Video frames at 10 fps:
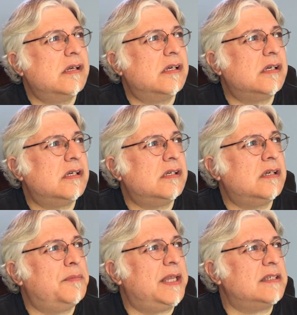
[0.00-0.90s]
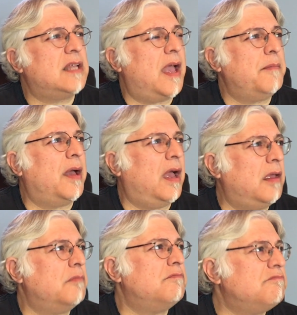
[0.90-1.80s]
uh, by this time
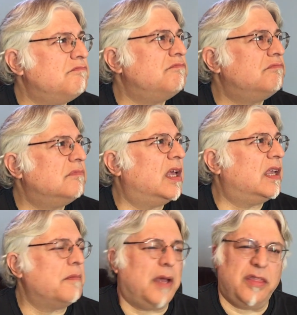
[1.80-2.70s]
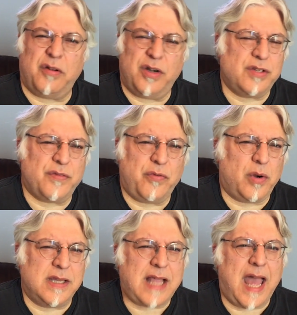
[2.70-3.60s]
I'm like in my 30s
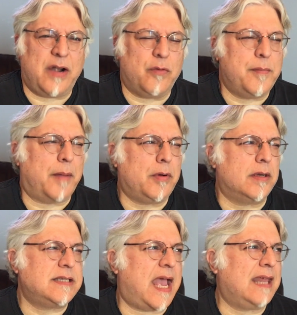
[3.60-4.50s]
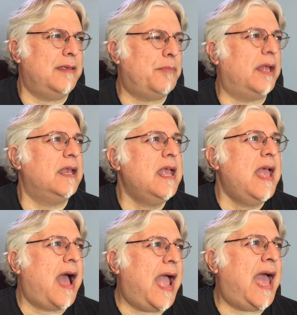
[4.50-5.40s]
or 40s. I don't remember exactly, but
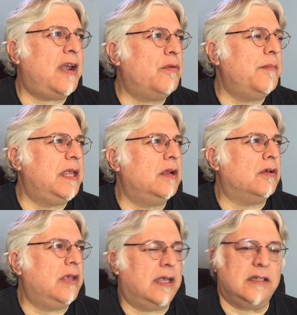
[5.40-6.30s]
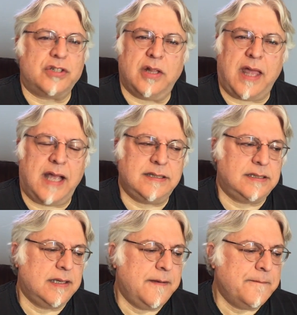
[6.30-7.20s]
I had a remedial English class.